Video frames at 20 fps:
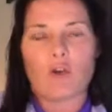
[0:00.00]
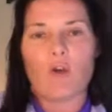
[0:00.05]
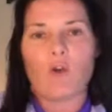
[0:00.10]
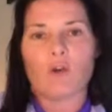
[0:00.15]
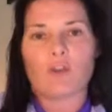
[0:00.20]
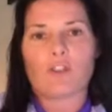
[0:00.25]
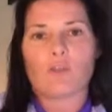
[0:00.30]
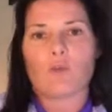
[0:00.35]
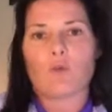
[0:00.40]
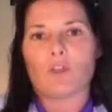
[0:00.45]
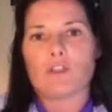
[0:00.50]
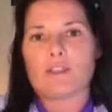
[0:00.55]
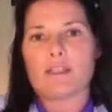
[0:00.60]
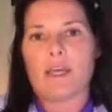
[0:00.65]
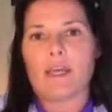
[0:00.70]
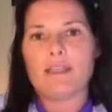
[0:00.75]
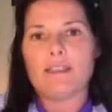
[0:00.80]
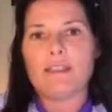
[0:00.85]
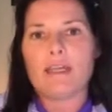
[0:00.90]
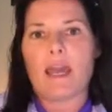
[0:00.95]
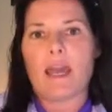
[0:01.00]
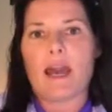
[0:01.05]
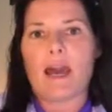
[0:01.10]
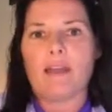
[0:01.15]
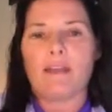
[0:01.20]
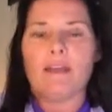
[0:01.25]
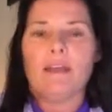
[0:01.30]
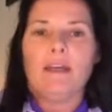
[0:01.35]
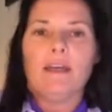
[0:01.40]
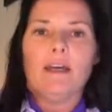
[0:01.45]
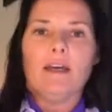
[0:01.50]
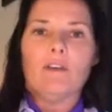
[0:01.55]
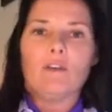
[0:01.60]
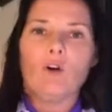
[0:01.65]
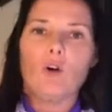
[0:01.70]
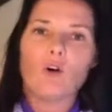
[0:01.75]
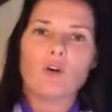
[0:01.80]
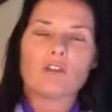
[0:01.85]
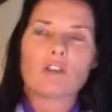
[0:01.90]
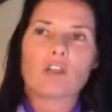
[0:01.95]
the horse to put its head down the
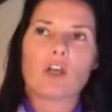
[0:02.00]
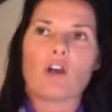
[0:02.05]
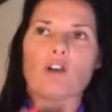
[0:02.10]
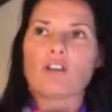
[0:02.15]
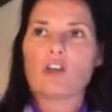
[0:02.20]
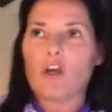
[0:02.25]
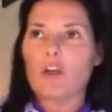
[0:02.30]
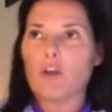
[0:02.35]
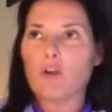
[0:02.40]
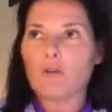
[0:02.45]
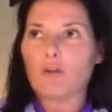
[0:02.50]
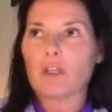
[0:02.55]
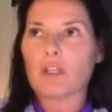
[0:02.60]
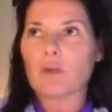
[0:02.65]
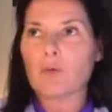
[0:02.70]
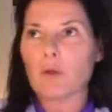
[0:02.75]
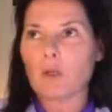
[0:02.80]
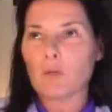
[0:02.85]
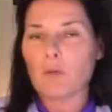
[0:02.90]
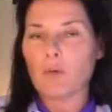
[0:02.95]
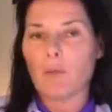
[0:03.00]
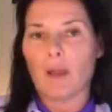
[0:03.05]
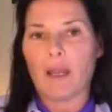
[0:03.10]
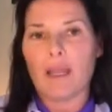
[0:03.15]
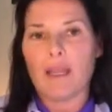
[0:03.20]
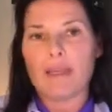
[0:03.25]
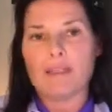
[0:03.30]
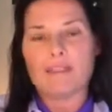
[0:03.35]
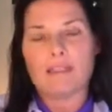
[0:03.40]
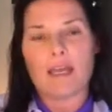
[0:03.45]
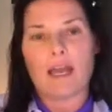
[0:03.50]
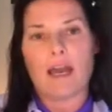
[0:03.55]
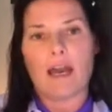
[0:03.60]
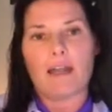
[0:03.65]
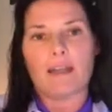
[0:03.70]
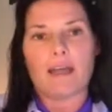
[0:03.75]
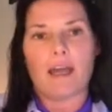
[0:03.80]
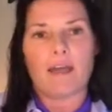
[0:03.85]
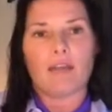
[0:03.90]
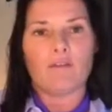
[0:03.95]
horse goes i don't really want to put my head
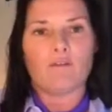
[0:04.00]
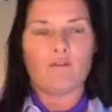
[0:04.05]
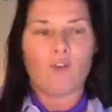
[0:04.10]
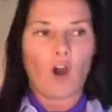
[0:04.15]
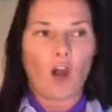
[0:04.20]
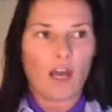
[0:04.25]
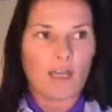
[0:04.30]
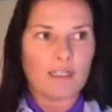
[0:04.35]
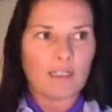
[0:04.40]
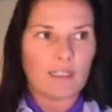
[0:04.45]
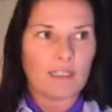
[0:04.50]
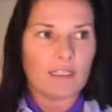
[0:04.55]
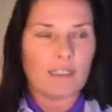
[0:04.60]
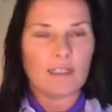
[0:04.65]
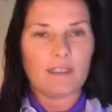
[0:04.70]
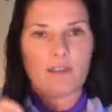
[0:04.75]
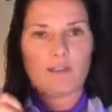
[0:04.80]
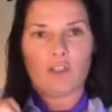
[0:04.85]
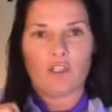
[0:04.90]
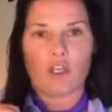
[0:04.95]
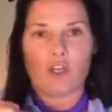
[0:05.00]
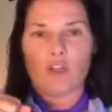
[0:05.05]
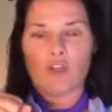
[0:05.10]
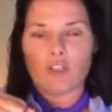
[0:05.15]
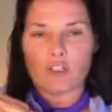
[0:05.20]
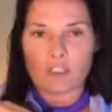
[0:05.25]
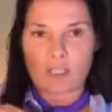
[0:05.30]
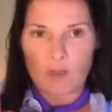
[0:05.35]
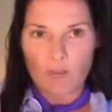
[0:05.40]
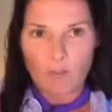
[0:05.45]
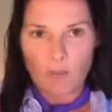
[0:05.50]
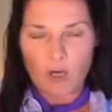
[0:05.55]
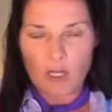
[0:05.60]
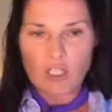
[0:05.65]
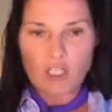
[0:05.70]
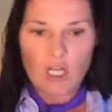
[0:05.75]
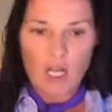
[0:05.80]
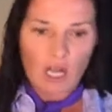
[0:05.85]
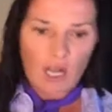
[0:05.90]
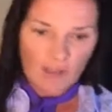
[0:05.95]
down and finally you know you get
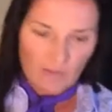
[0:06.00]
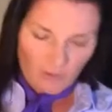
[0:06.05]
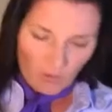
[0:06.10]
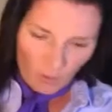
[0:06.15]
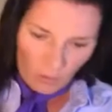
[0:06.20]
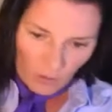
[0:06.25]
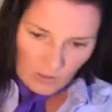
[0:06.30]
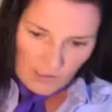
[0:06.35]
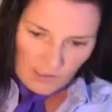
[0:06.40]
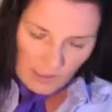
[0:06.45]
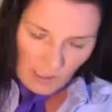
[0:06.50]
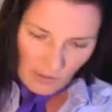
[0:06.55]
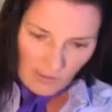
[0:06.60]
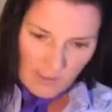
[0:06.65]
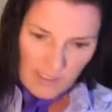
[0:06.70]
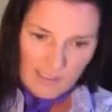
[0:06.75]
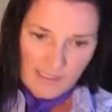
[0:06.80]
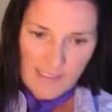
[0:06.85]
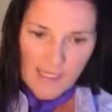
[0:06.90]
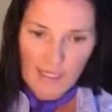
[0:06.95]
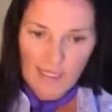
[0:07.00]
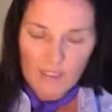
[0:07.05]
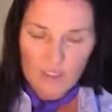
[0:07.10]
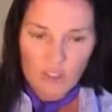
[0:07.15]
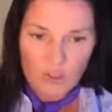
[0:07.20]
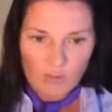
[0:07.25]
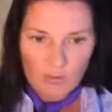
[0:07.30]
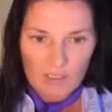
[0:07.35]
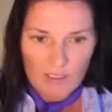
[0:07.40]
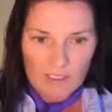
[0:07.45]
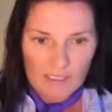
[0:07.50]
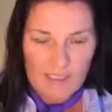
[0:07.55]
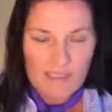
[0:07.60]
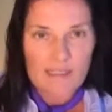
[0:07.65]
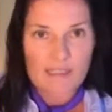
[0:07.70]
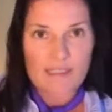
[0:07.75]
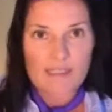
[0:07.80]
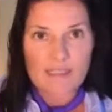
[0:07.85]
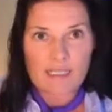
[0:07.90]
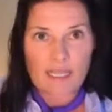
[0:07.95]
pressure and the horse lowers its head and you
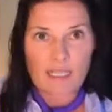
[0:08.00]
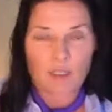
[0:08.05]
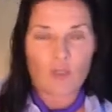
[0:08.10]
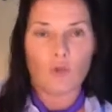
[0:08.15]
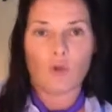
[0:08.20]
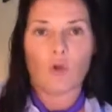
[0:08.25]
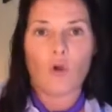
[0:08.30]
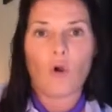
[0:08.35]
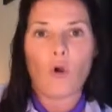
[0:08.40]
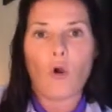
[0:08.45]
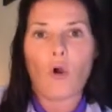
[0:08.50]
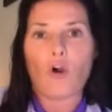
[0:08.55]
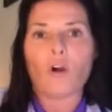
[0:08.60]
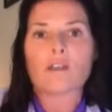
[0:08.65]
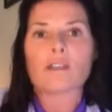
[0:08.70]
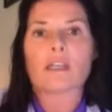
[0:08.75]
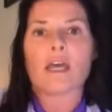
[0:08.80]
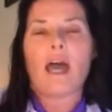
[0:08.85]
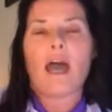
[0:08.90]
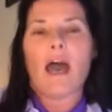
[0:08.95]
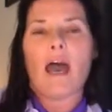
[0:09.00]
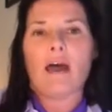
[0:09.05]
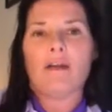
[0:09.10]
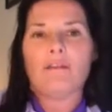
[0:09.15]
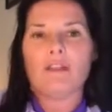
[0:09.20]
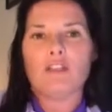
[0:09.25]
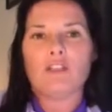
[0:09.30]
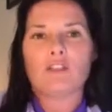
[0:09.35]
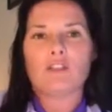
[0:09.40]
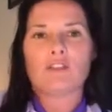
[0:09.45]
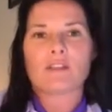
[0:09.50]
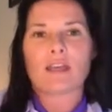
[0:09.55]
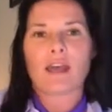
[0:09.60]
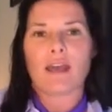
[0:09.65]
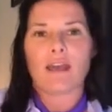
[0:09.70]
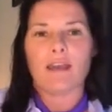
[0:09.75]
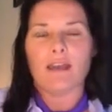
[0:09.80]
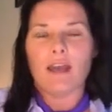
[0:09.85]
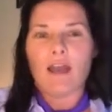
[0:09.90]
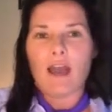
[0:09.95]
release and say good horse and then you
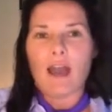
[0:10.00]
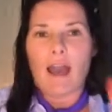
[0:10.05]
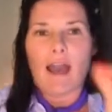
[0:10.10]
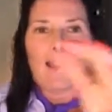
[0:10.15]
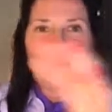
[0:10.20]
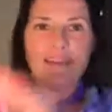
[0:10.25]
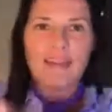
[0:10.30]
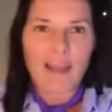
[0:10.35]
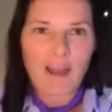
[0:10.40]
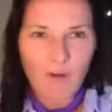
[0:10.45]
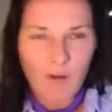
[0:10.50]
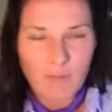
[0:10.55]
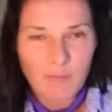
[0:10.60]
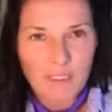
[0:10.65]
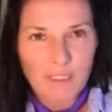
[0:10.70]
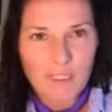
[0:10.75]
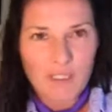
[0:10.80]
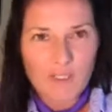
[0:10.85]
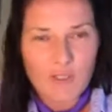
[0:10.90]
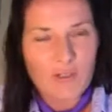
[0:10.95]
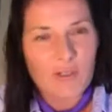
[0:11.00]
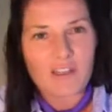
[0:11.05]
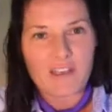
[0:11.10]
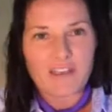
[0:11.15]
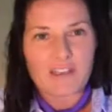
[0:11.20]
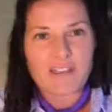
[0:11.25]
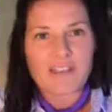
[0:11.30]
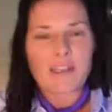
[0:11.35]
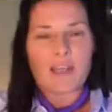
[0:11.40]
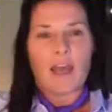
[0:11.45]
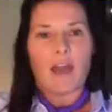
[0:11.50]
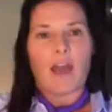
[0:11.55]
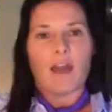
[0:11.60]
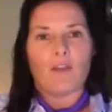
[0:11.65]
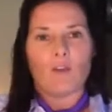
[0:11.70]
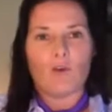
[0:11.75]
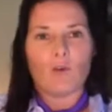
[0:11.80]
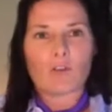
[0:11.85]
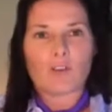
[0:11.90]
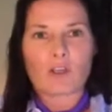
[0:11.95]
say and now i'm going to do this
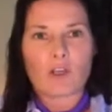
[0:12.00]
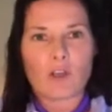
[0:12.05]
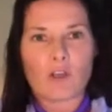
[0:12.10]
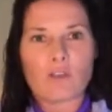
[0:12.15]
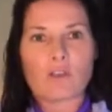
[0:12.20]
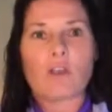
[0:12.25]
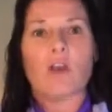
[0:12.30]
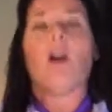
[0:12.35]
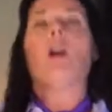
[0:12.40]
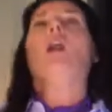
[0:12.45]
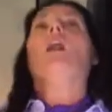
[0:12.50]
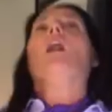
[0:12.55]
and the horse goes